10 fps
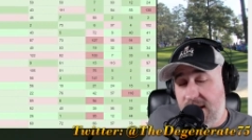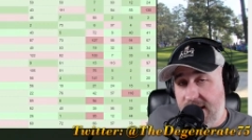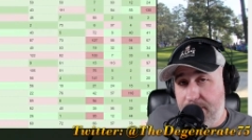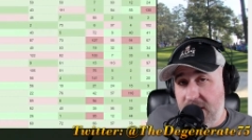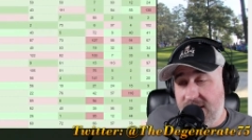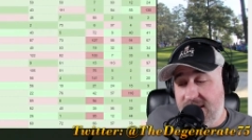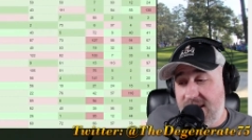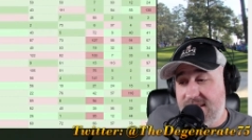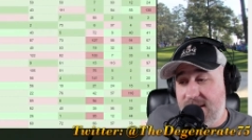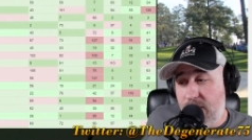Billy, the
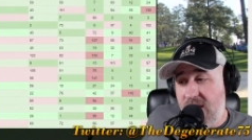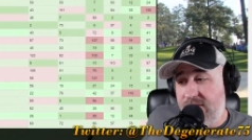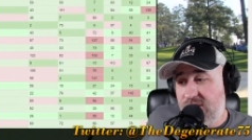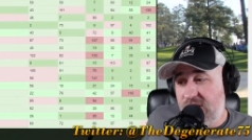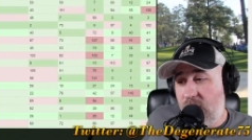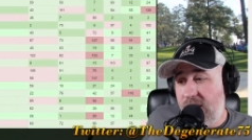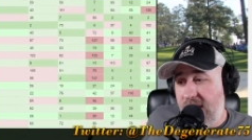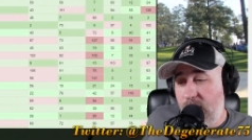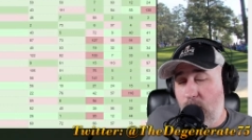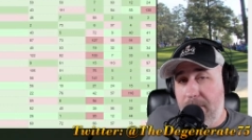next time we have a show,
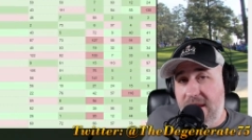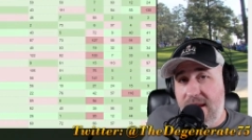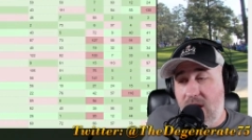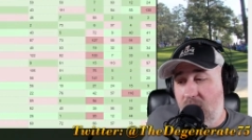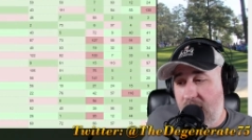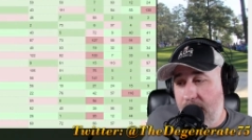it will be here.